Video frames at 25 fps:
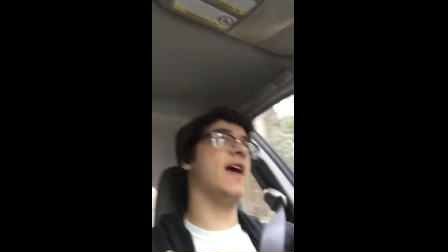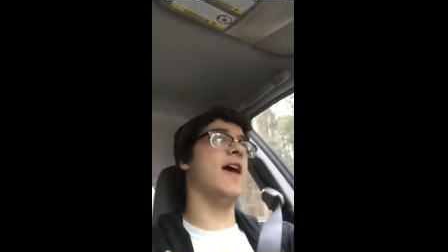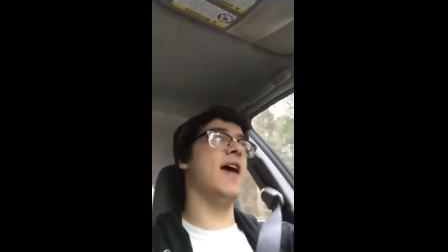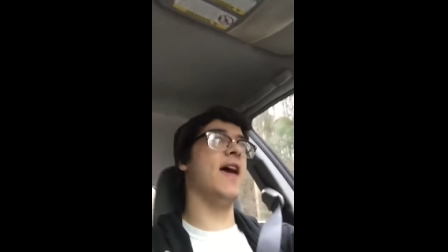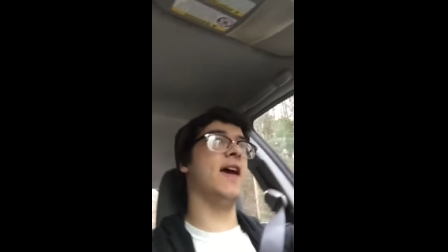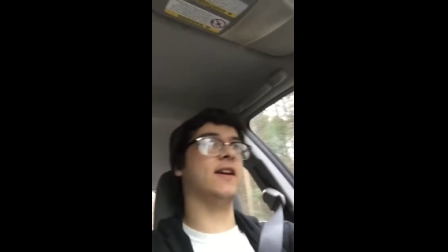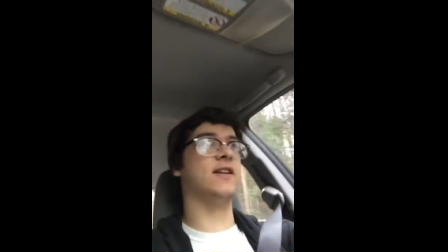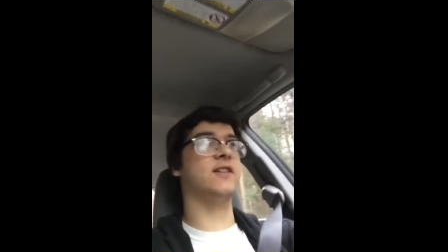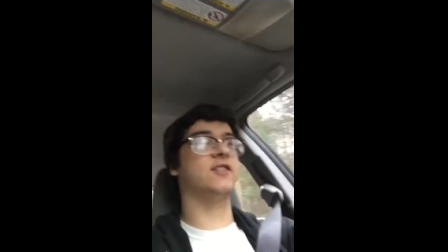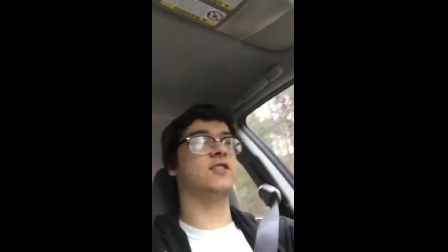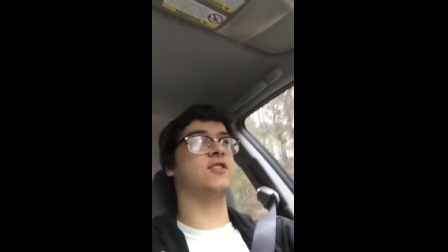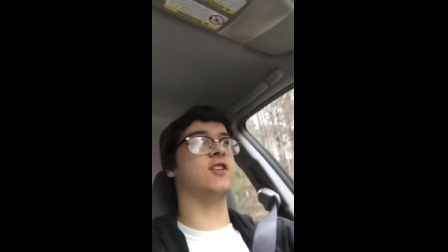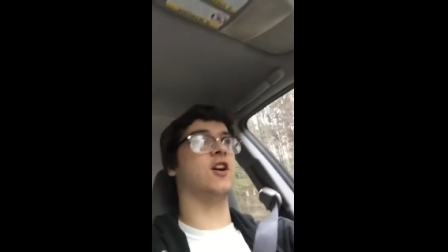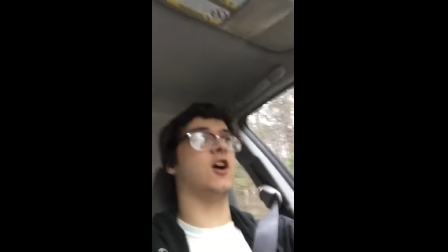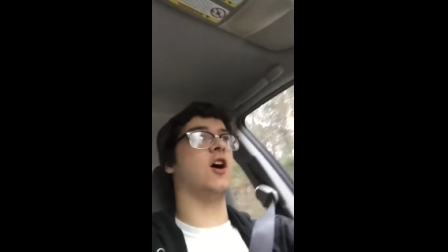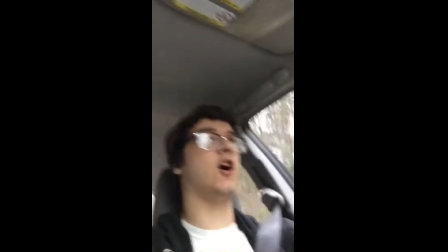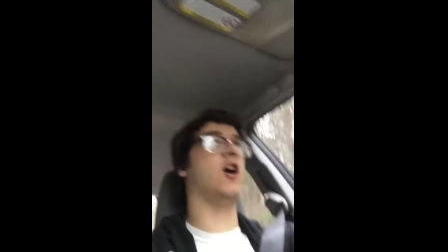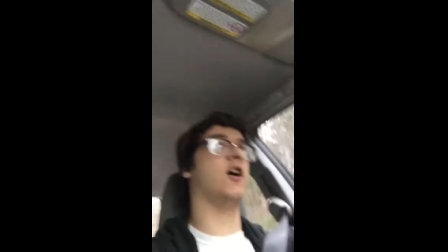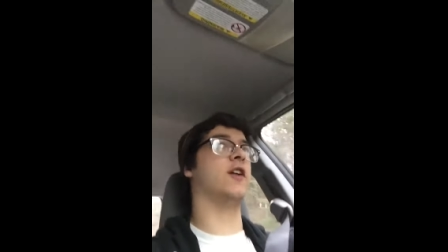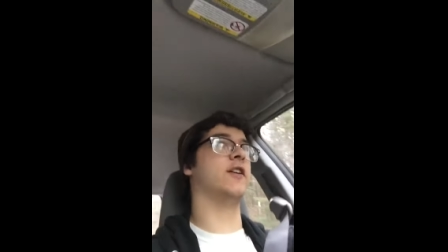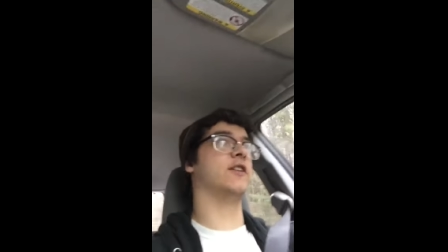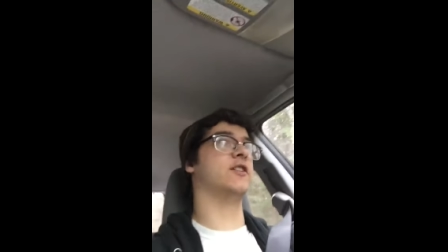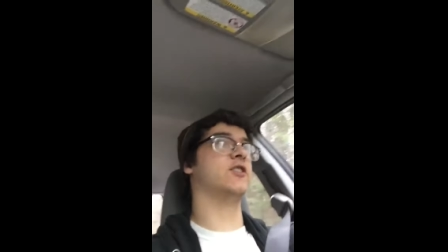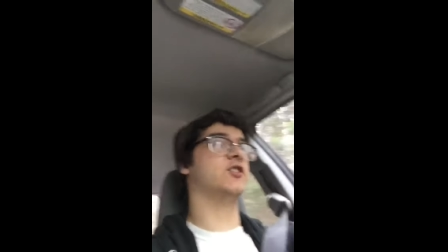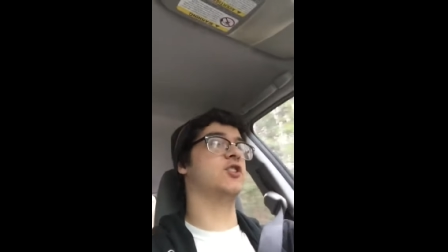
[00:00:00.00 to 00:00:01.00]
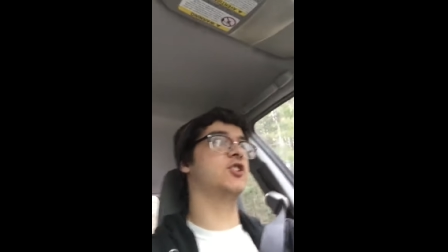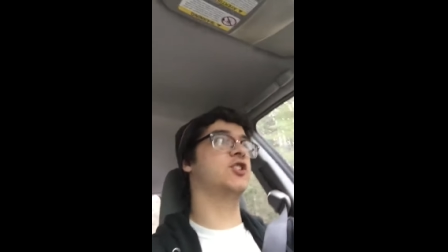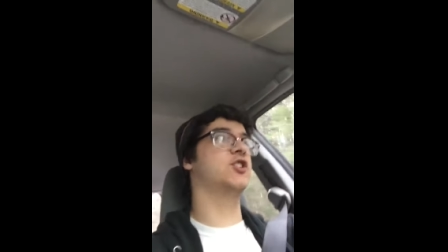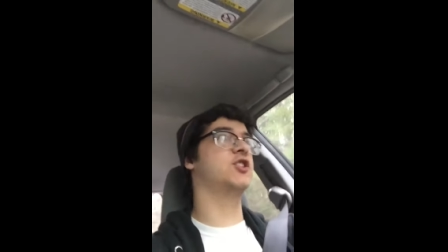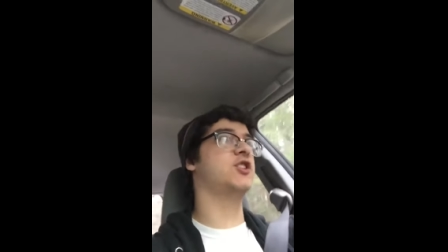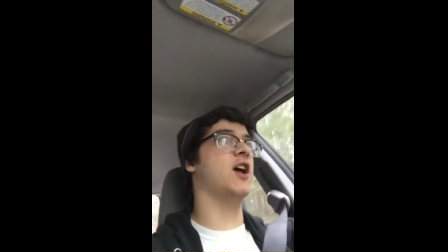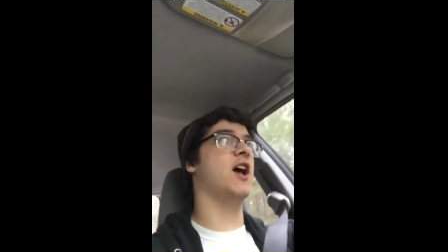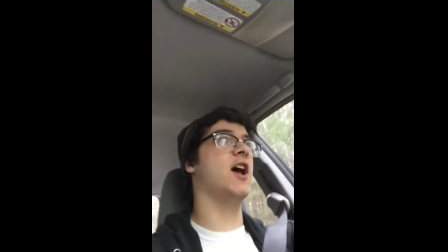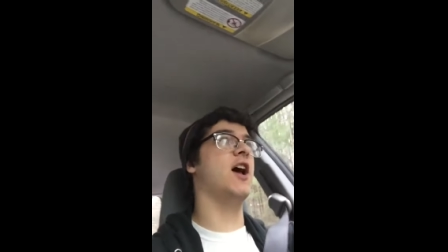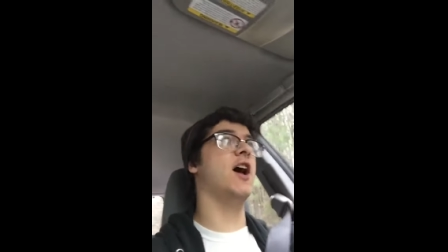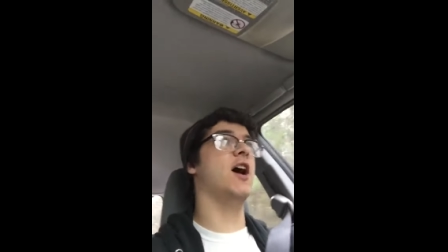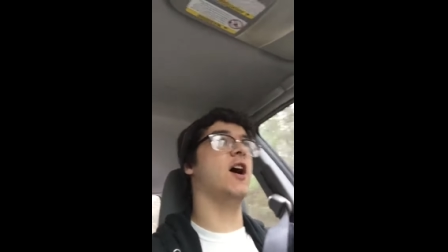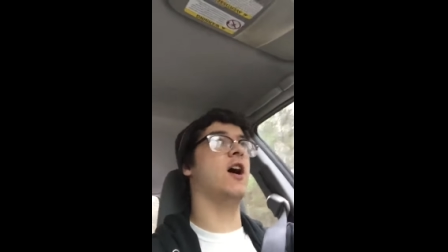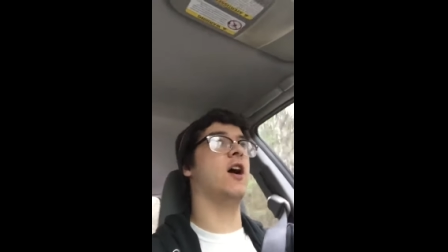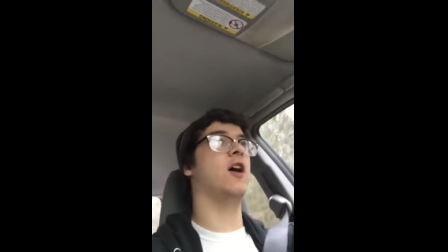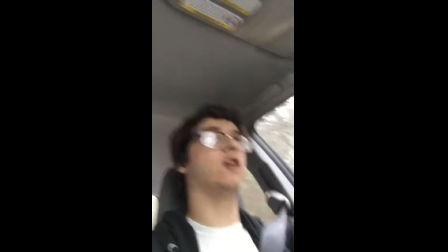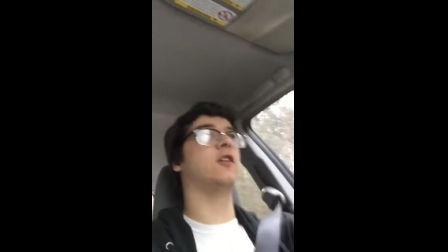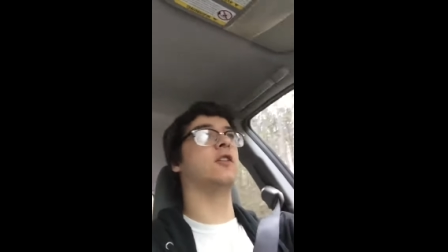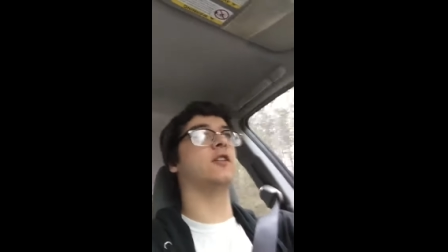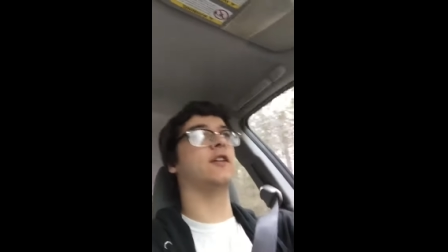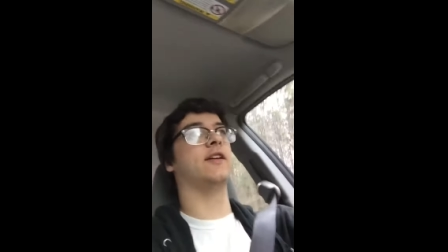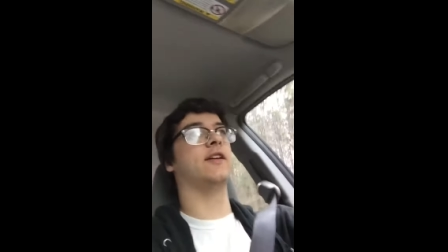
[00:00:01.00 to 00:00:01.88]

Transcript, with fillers: Exxon and Shell